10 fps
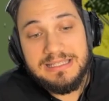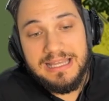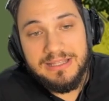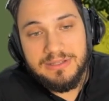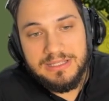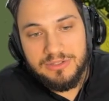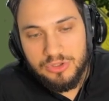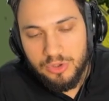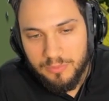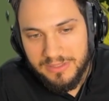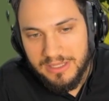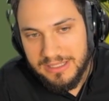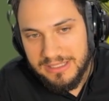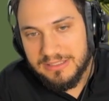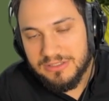and even in the shop here,
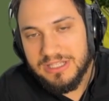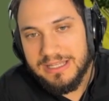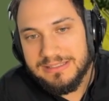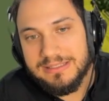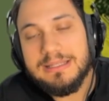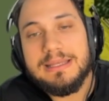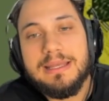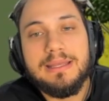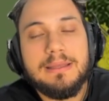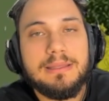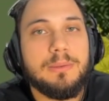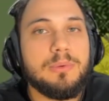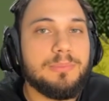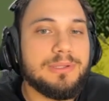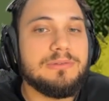in the chests, there
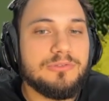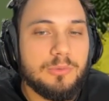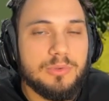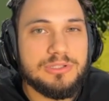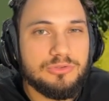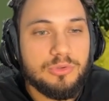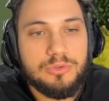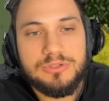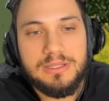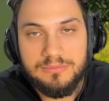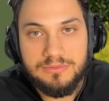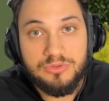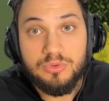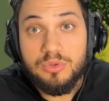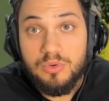will be different ways to use them.
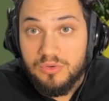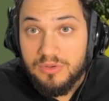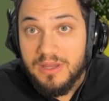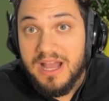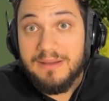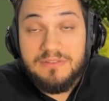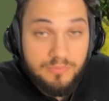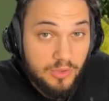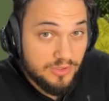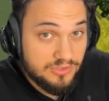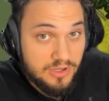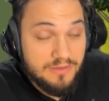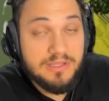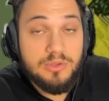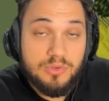So your alpha points, your
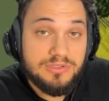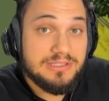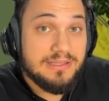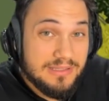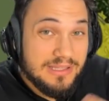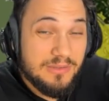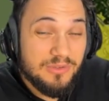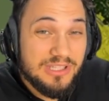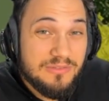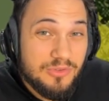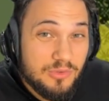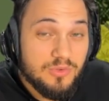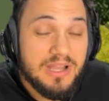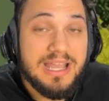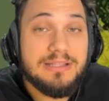alpha coins, and it will give
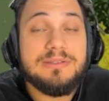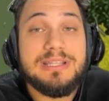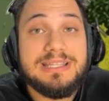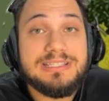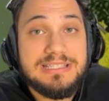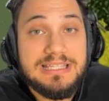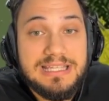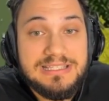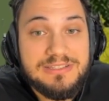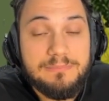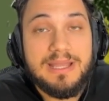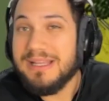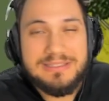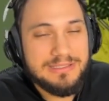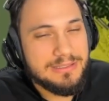you NFTs, skins,
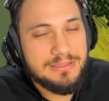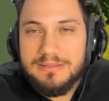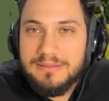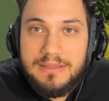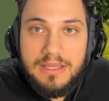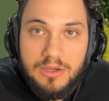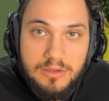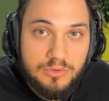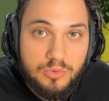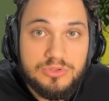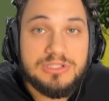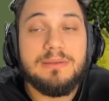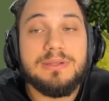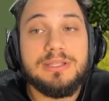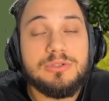pets, a lot of cool
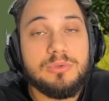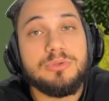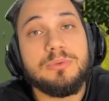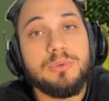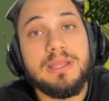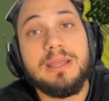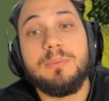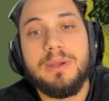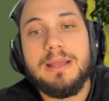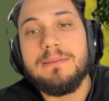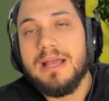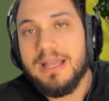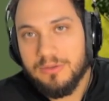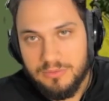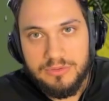stuff that is useful and will have
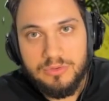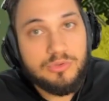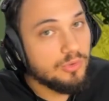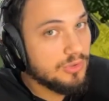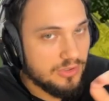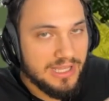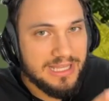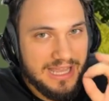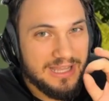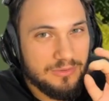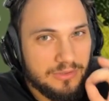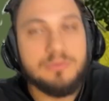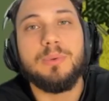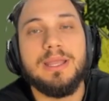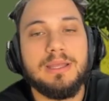value. So it's good. You're getting ahead of
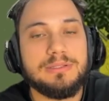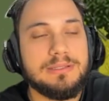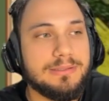everyone else.